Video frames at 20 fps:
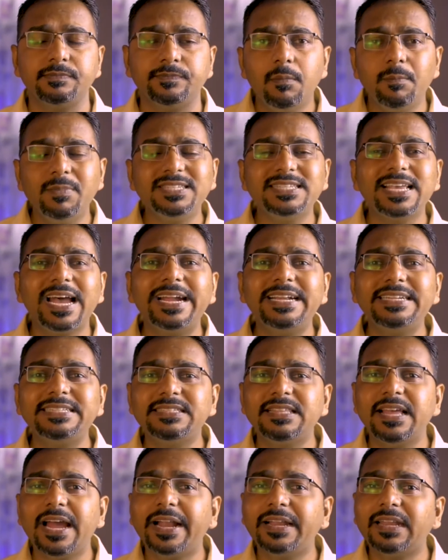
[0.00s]
Besides
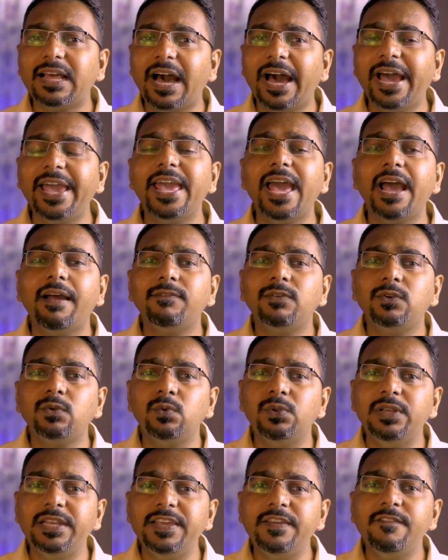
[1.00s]
that, I have to
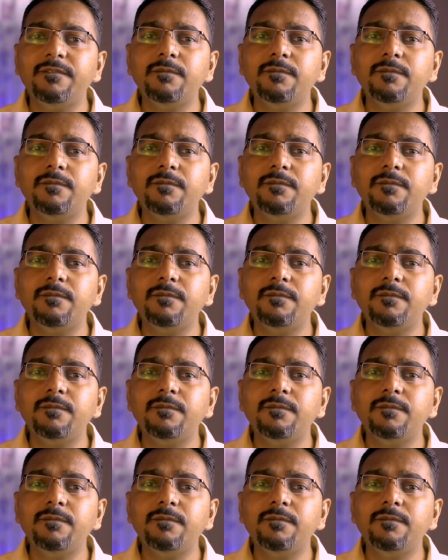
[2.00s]
leave